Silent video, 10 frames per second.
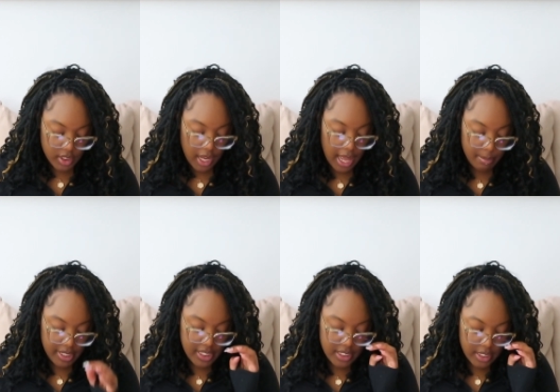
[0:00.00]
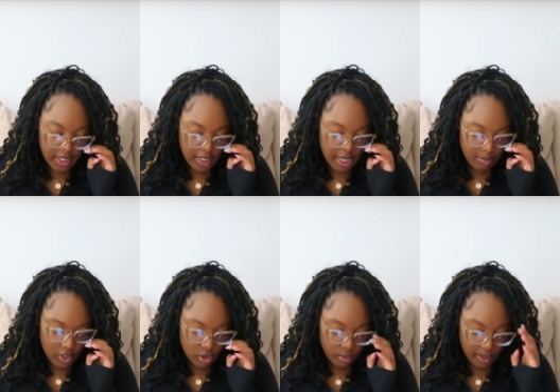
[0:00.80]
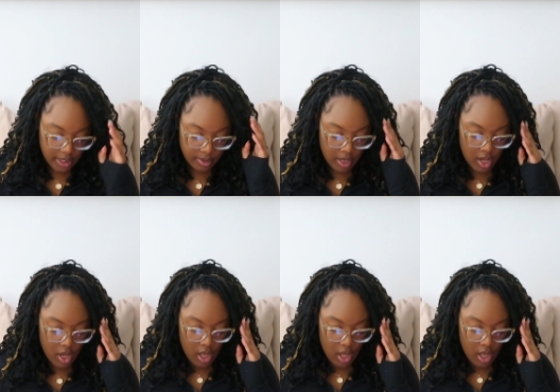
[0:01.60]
Thomas, nicknamed the twin,